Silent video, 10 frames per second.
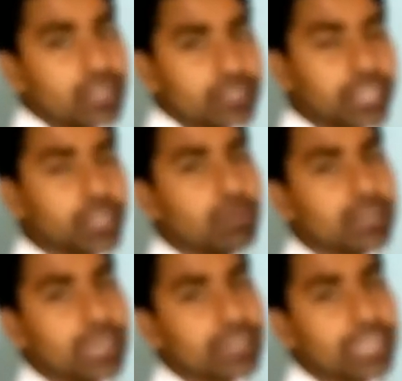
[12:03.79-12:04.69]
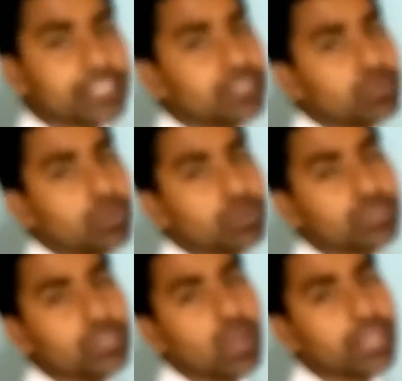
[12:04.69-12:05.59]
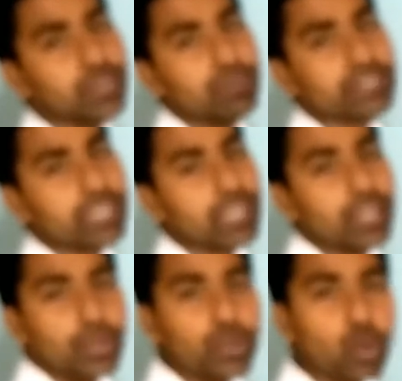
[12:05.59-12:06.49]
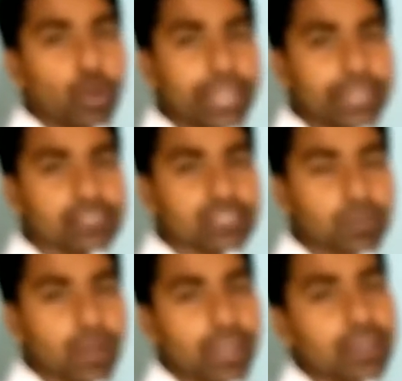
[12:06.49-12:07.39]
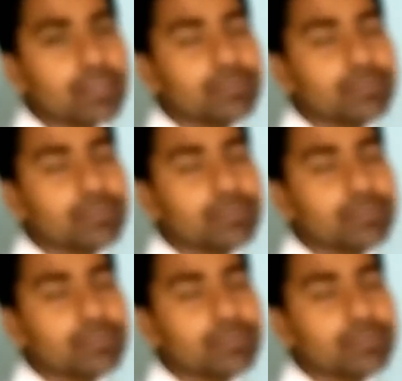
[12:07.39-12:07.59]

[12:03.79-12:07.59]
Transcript: then you will get H is equal to 0 and you will say no heat is supplied.